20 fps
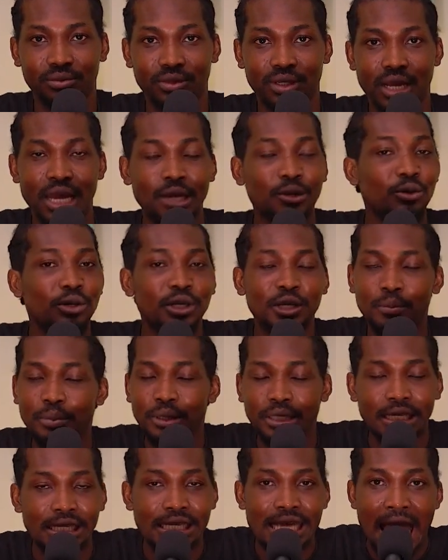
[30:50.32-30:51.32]
I don't yip a
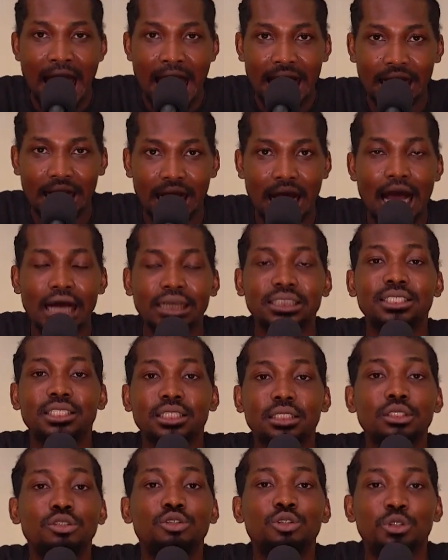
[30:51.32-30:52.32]
the yak. I say
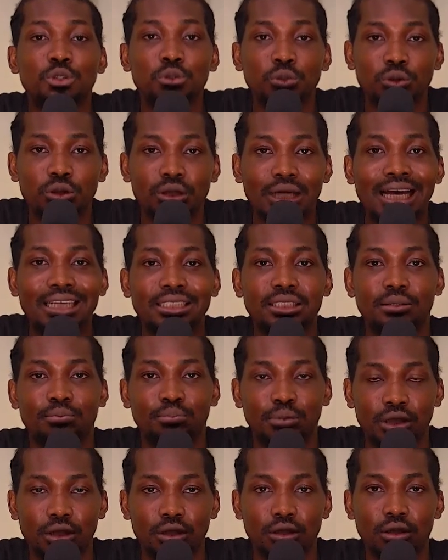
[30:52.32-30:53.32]
the truth as it
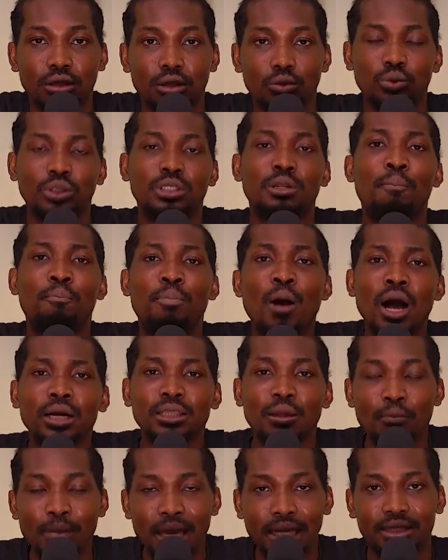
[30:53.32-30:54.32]
be. We debunk the
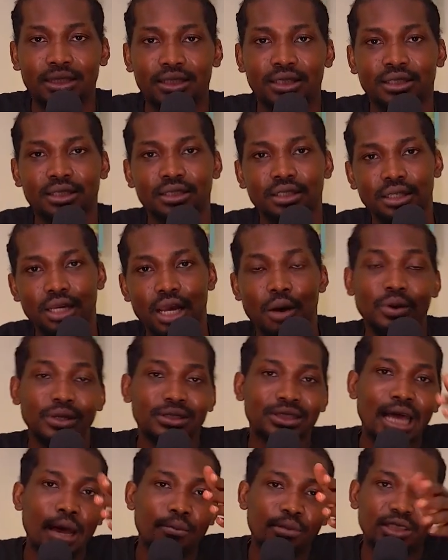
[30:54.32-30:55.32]
myths and we
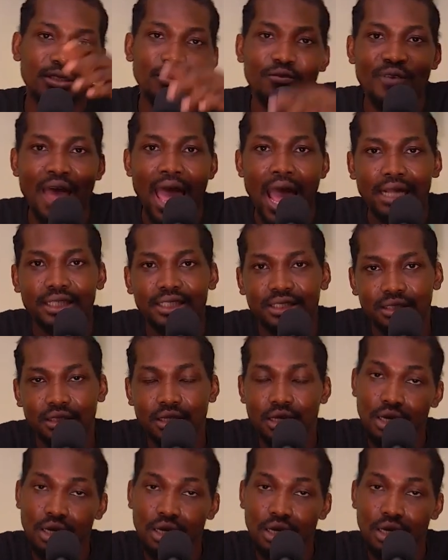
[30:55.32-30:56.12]
establish the facts.